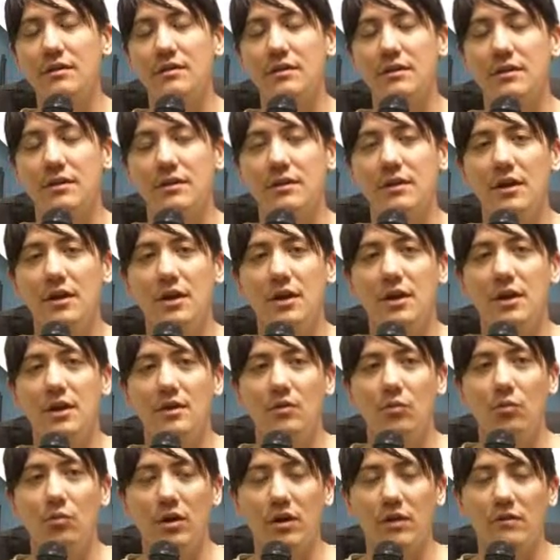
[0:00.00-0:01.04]
and
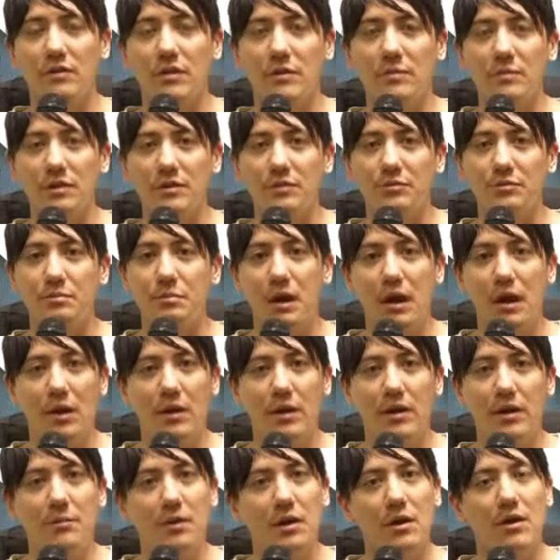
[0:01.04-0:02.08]
one of them is
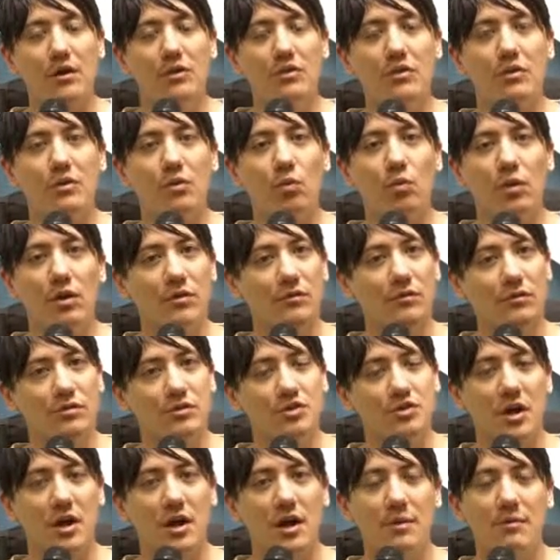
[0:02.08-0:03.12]
Mary. Mary did a wonderful
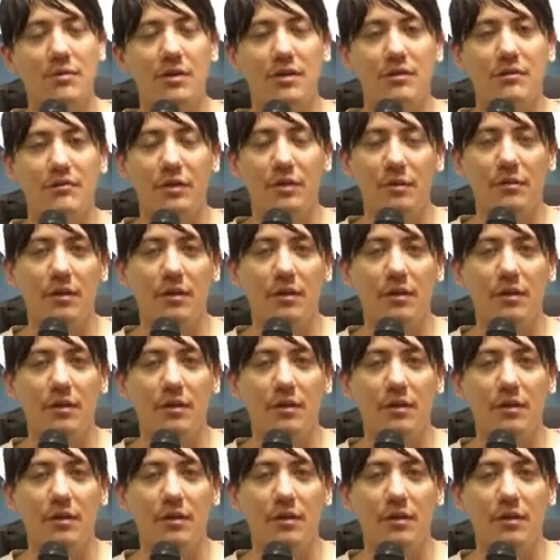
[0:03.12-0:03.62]
job at